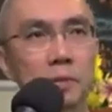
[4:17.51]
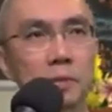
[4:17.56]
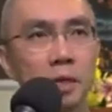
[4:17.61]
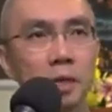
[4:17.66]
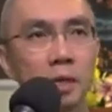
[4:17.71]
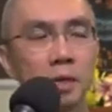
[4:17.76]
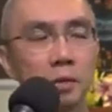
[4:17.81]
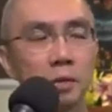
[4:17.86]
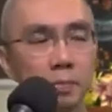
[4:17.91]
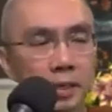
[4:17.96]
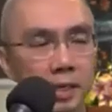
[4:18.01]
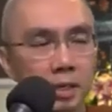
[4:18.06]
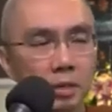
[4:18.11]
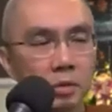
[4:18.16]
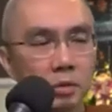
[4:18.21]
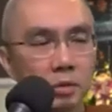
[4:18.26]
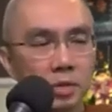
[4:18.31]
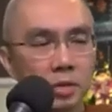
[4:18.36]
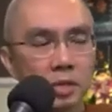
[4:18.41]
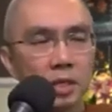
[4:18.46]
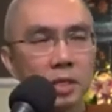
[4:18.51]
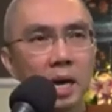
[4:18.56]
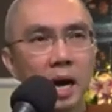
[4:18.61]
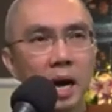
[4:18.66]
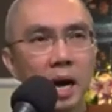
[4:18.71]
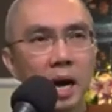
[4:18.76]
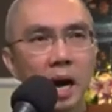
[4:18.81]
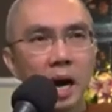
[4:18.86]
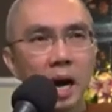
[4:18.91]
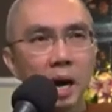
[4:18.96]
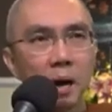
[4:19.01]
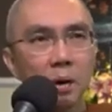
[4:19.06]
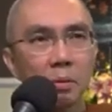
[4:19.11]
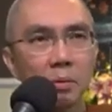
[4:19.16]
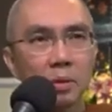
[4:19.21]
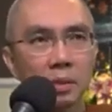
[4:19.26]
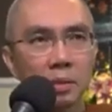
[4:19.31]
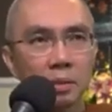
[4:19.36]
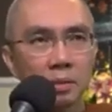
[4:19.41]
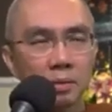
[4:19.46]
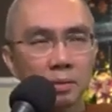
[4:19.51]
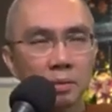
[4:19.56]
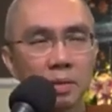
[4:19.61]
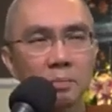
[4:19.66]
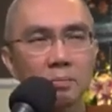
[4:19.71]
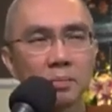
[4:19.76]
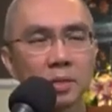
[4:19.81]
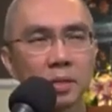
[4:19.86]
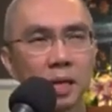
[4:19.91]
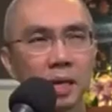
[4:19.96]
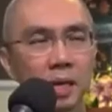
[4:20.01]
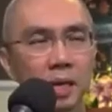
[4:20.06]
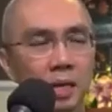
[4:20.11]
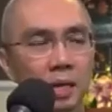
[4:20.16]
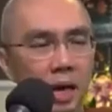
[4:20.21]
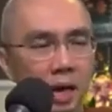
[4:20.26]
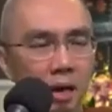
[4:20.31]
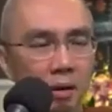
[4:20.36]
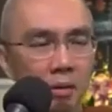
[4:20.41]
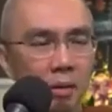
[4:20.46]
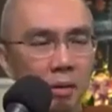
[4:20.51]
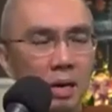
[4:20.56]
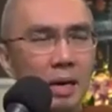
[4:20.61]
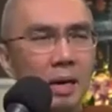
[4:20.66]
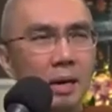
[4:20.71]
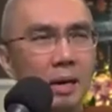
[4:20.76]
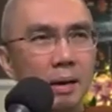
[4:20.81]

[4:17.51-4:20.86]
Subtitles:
You begin to see how it grips and how